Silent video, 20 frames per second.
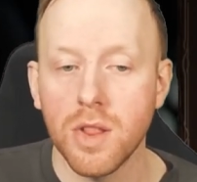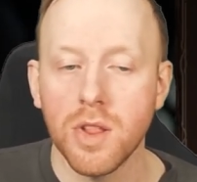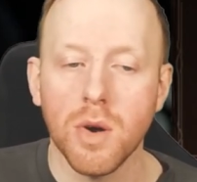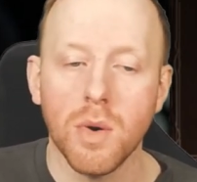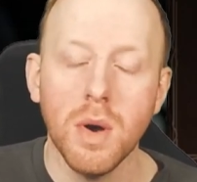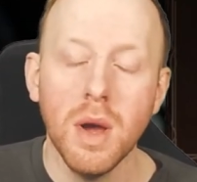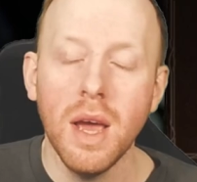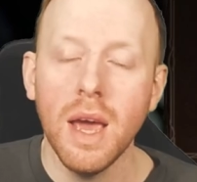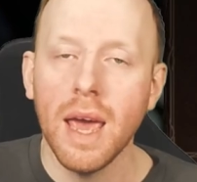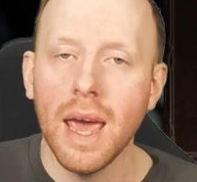
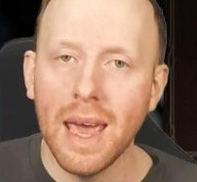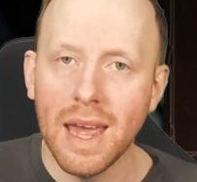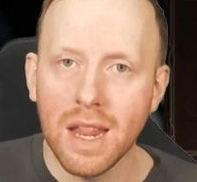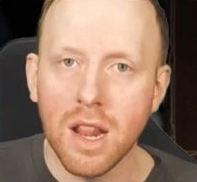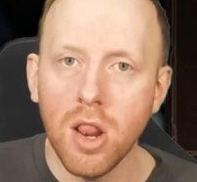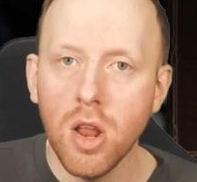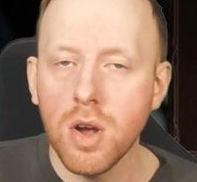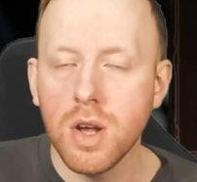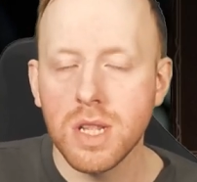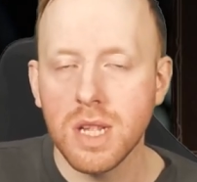So it
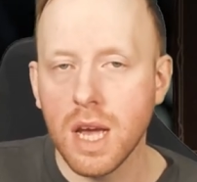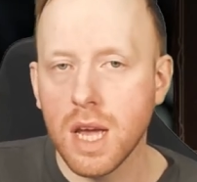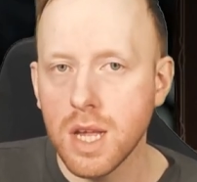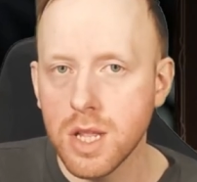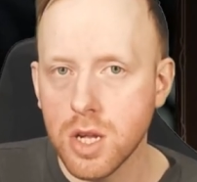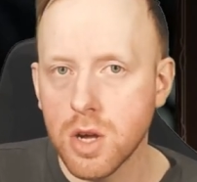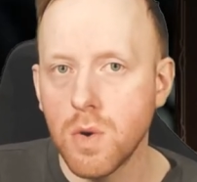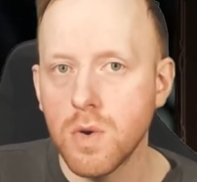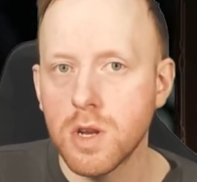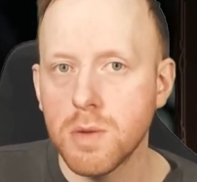looks like
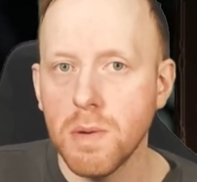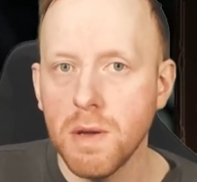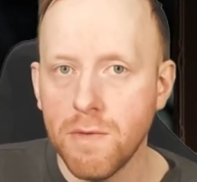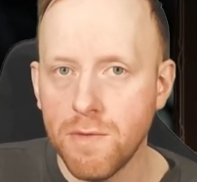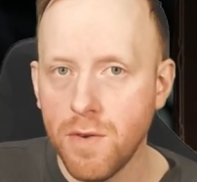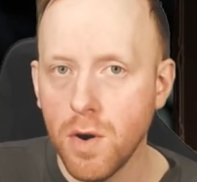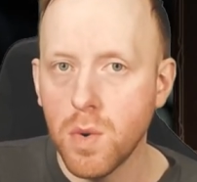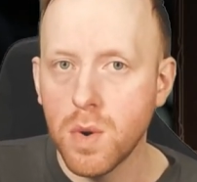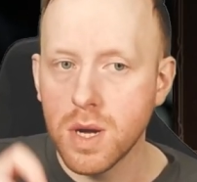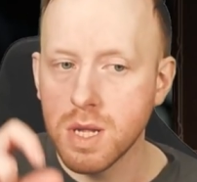it's going to be
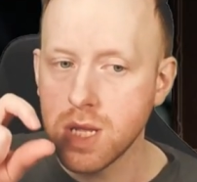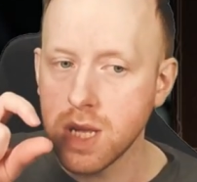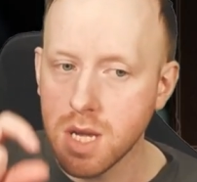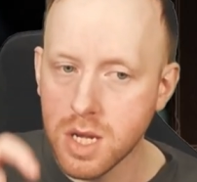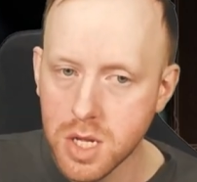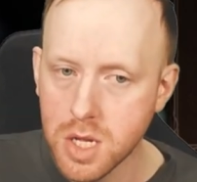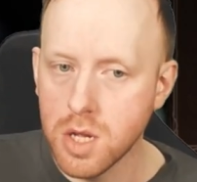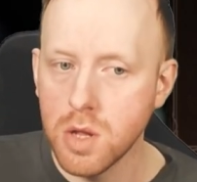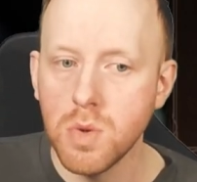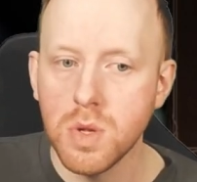focused
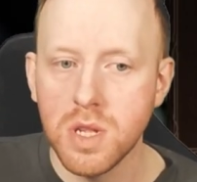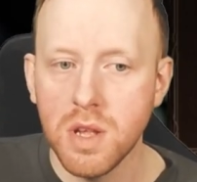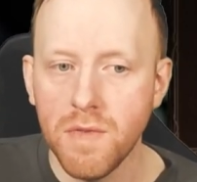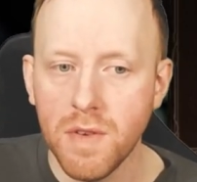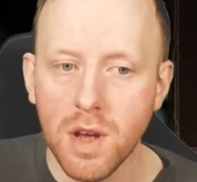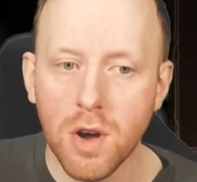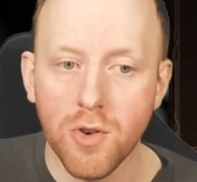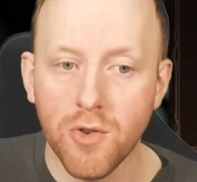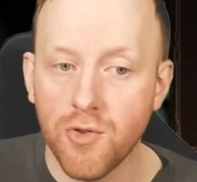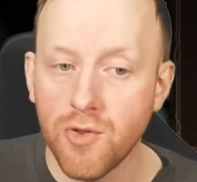
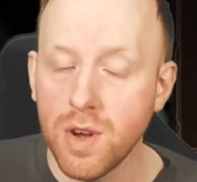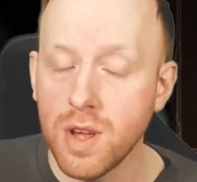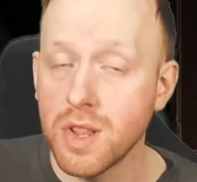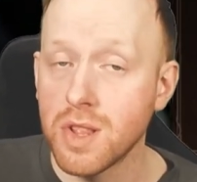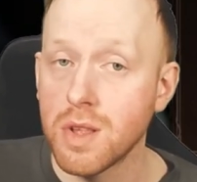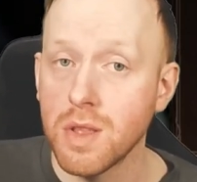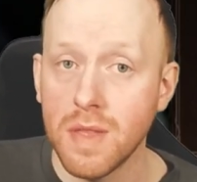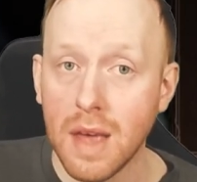exclusively on Drizzt.